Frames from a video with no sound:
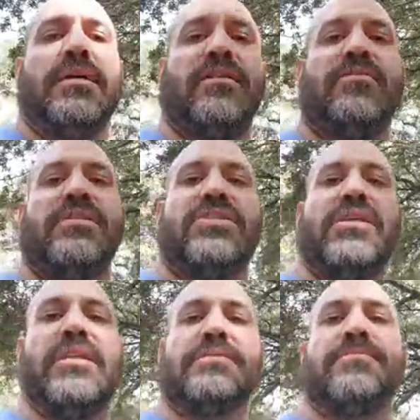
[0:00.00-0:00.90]
Everybody's
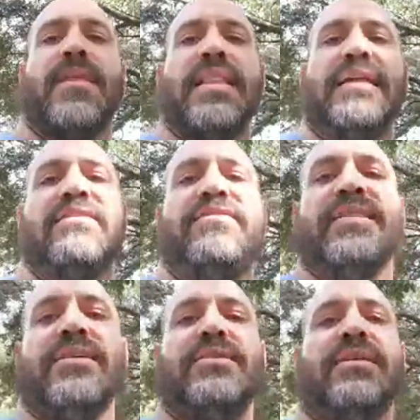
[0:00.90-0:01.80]
chilling. I like the
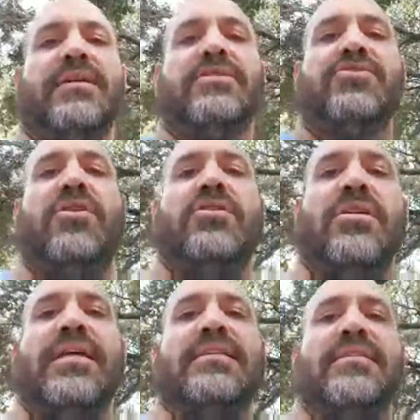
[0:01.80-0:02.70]
fact that you did a draw
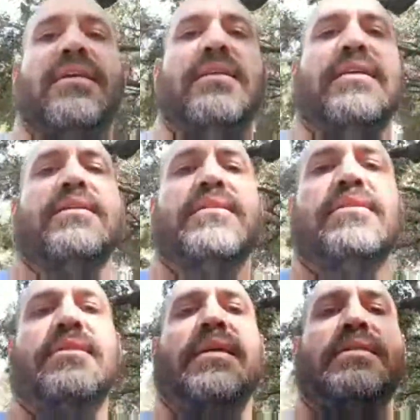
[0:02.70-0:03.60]
along last night, Elliot.
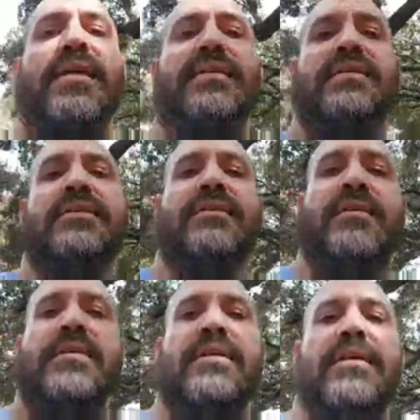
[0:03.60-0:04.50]
Thanks, Andy.
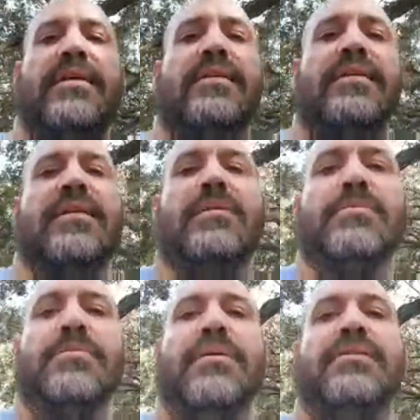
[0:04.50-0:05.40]

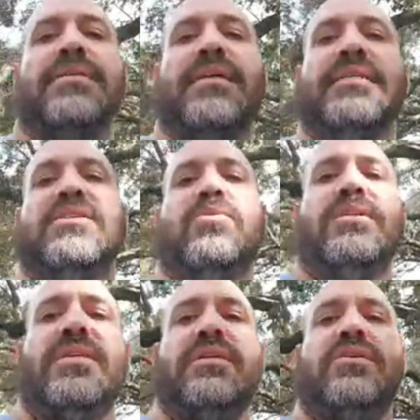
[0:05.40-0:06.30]
Comic Book Boss says, I just
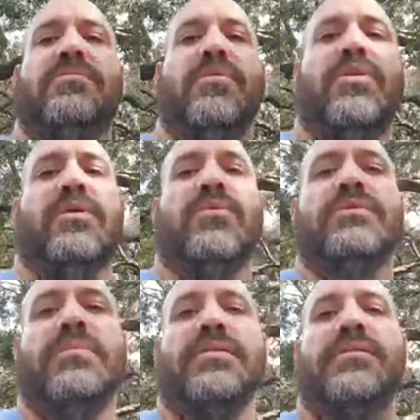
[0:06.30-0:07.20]
want DNQ to be what it
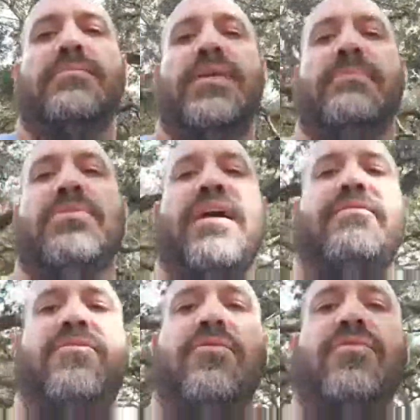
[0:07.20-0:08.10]
was meant to be, a
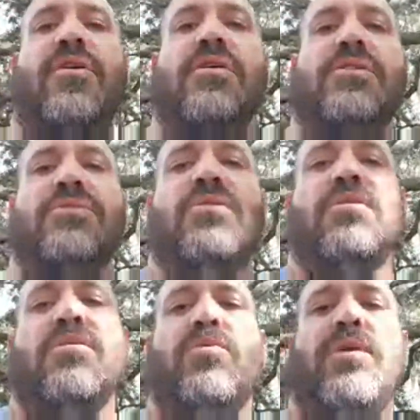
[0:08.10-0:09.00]
platform for artists who
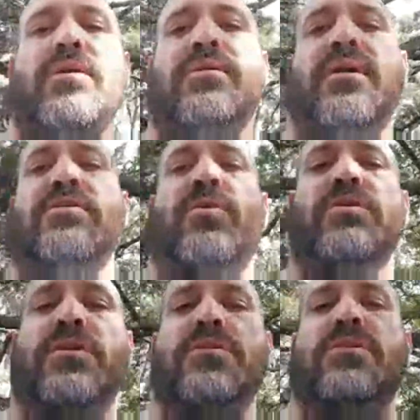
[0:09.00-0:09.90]
aren't as
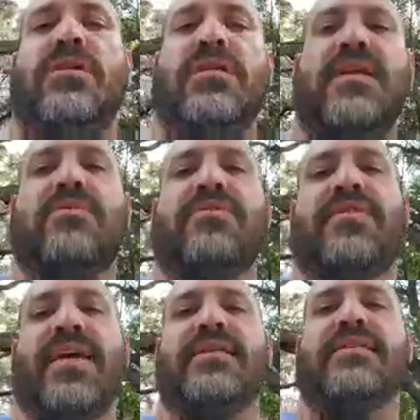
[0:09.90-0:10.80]
well known to connect with
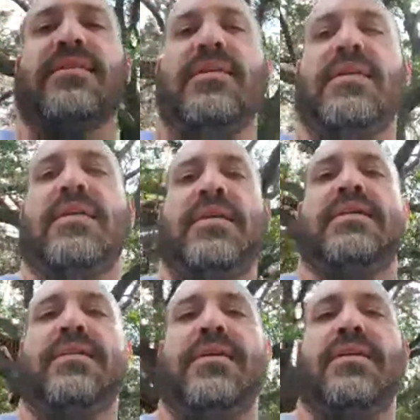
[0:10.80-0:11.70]
fans.
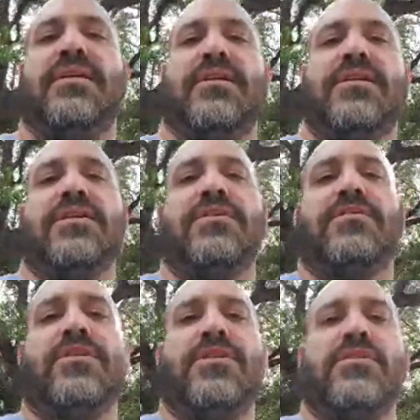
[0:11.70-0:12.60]

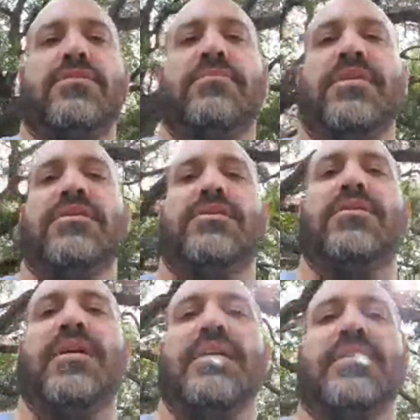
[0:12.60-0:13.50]
DNQ clued me
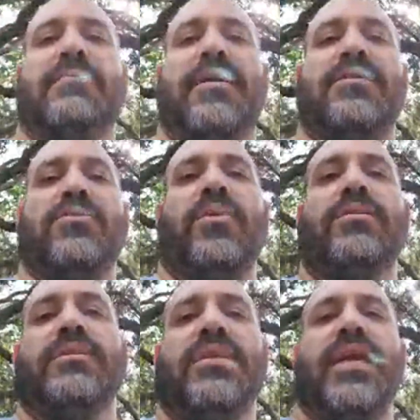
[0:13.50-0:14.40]
into guys like Matthew
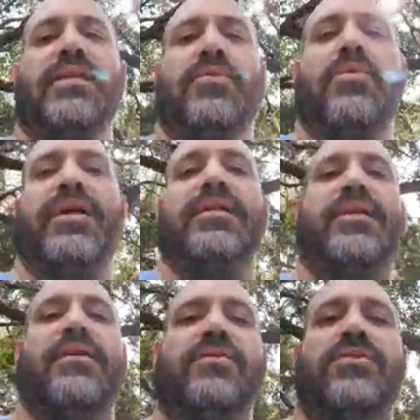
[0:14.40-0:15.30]
Weldon, Kanan White, and
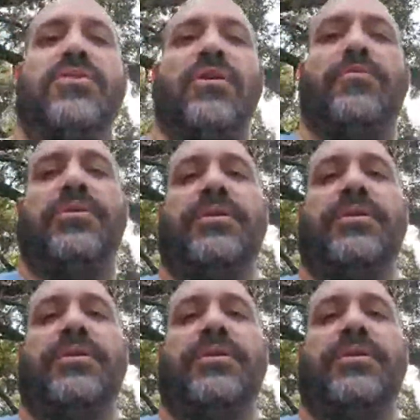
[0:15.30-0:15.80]
Kevin Sharp.